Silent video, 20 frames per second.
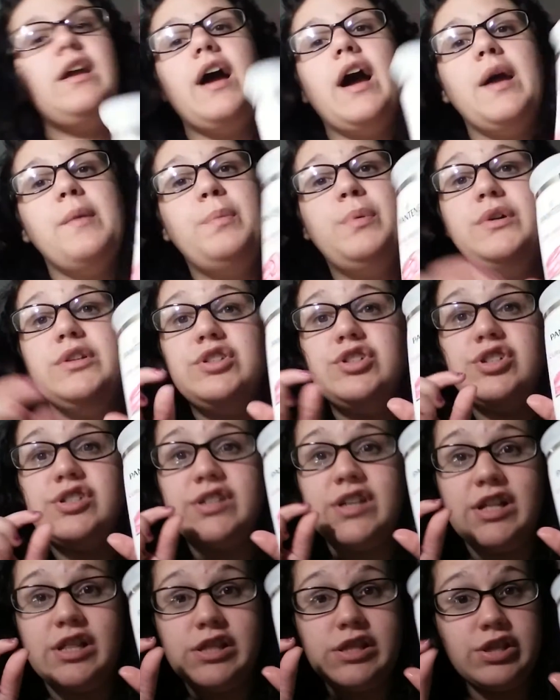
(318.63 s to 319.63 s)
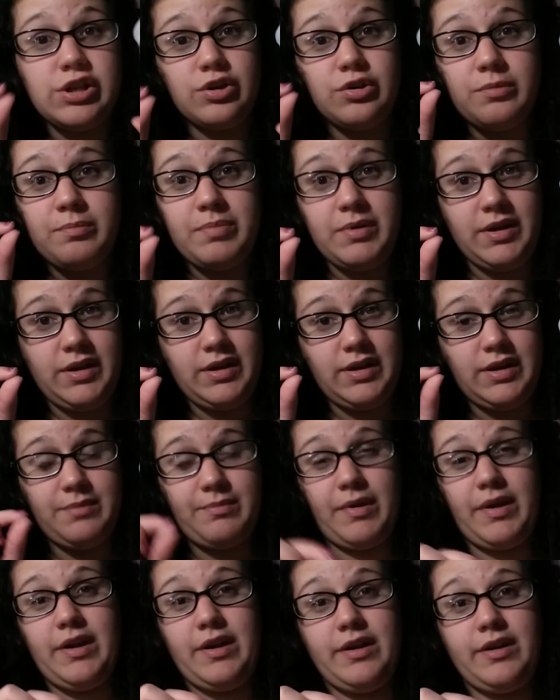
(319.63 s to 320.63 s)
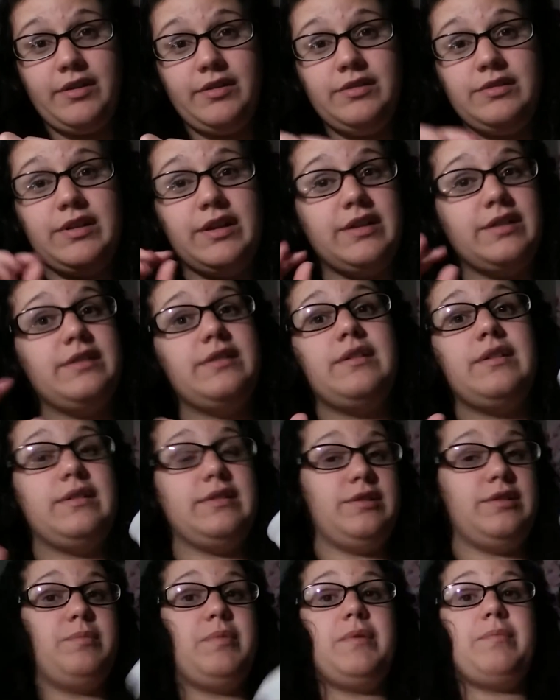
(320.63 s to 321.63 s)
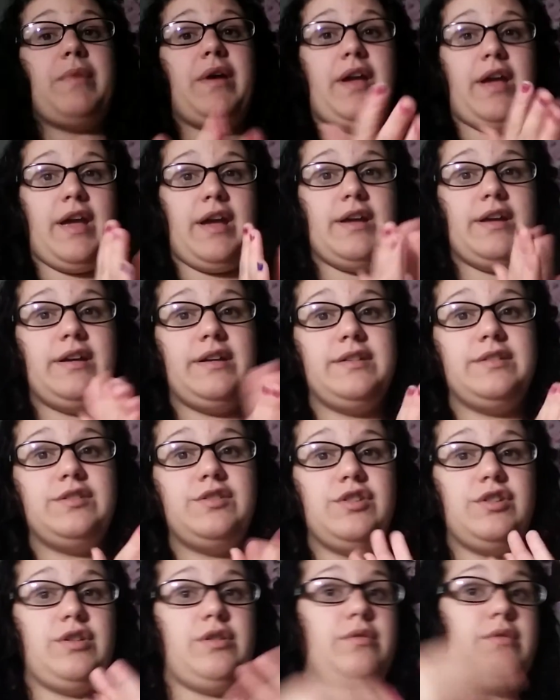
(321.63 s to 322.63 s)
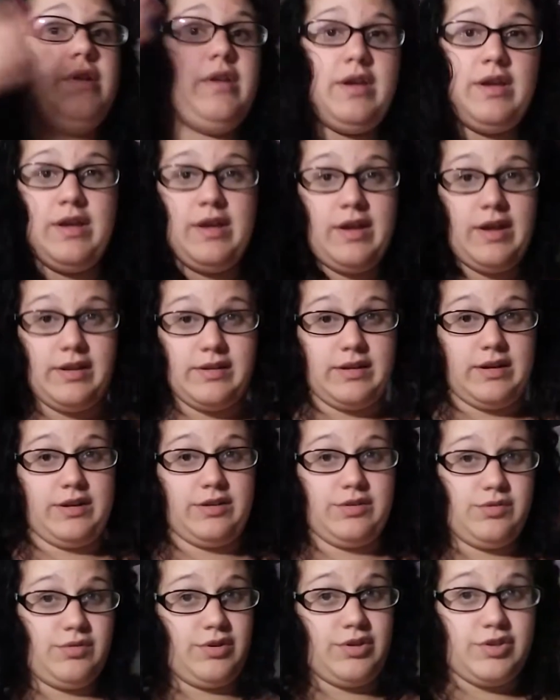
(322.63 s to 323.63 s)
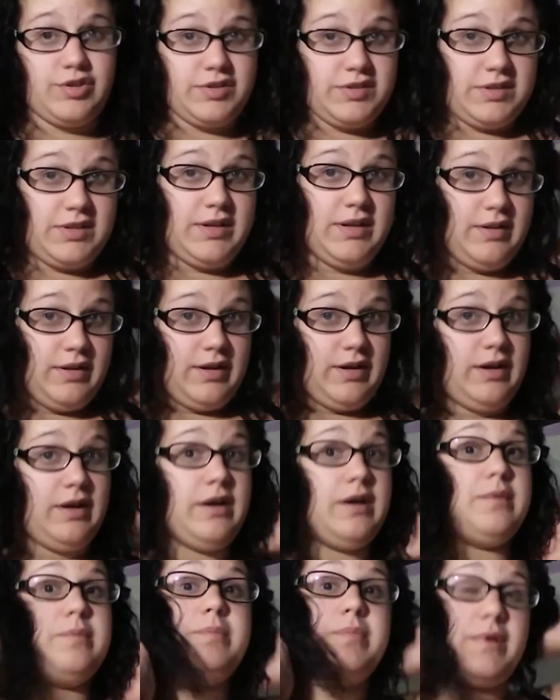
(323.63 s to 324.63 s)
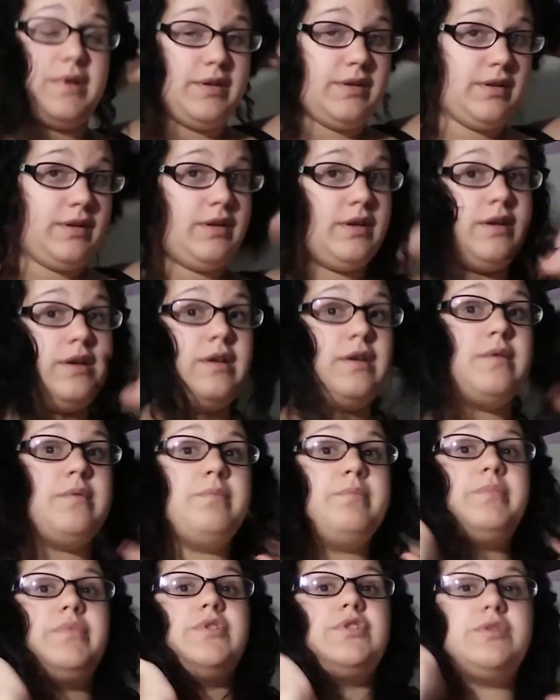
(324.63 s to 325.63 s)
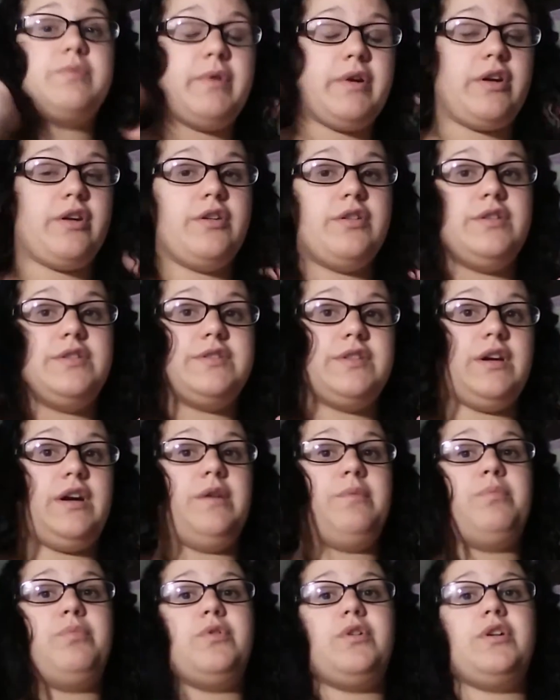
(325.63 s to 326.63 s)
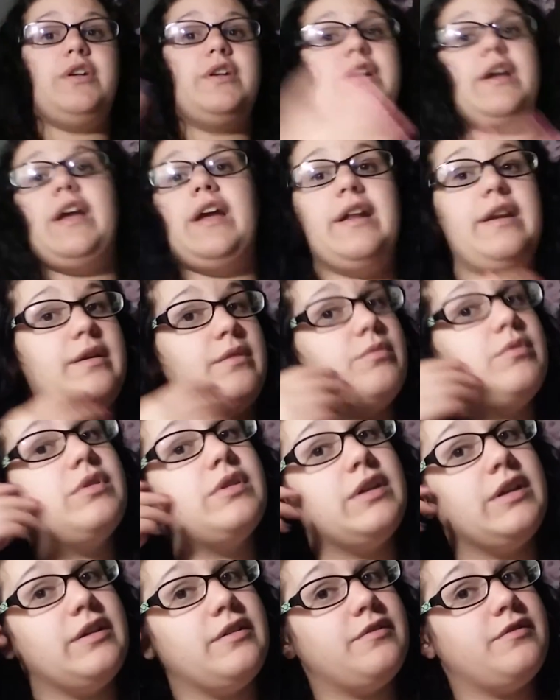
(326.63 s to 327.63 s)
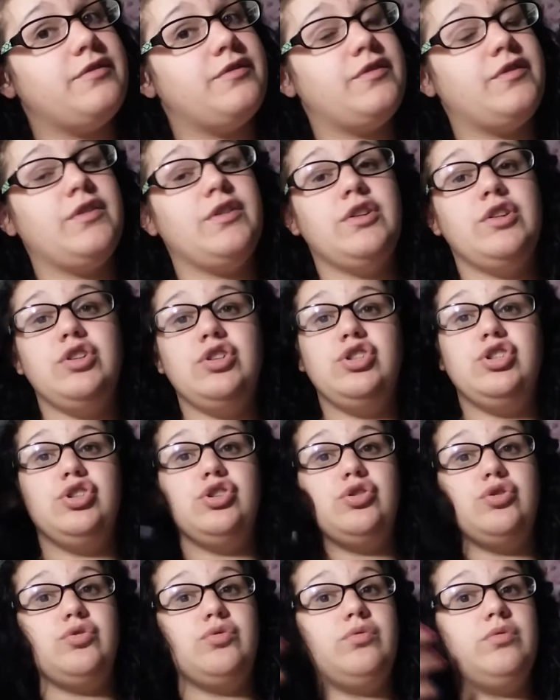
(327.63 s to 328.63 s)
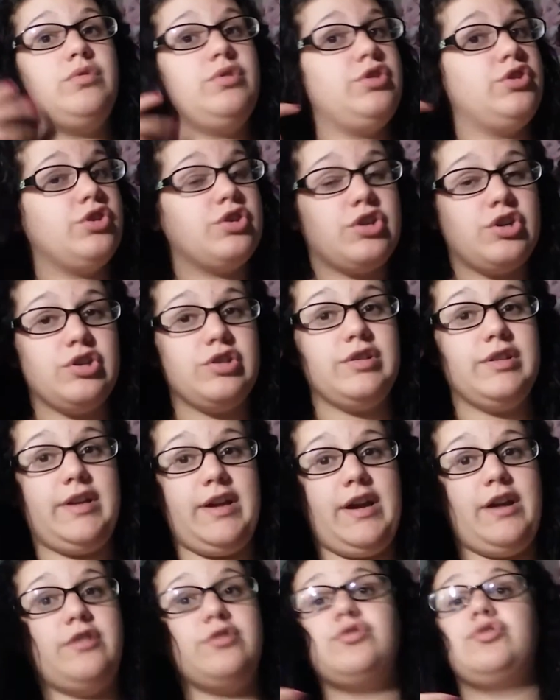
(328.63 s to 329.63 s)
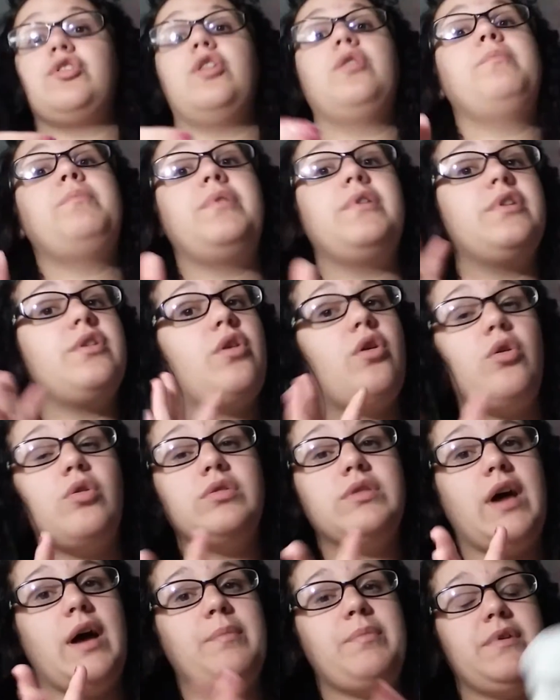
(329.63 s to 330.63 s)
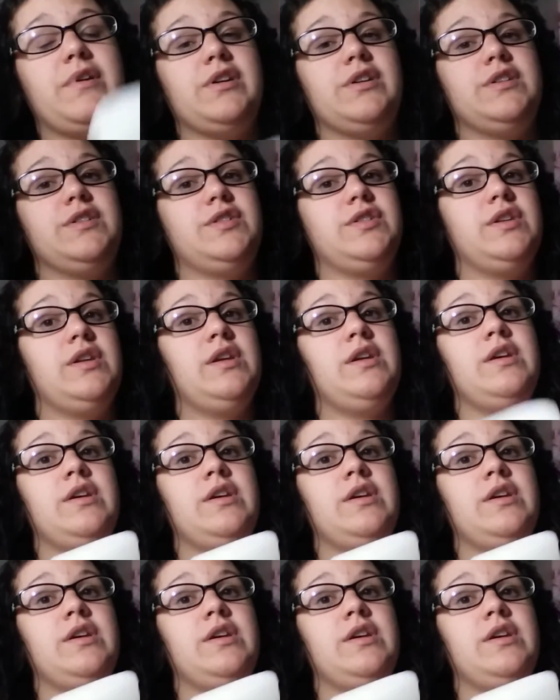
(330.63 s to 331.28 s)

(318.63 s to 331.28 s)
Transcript: I put just a little bit in my hair, like a little bit in my hands, you know. And then I sort of just get up and push my curls upward, and it will give you your curly hair. Don't put a whole lot because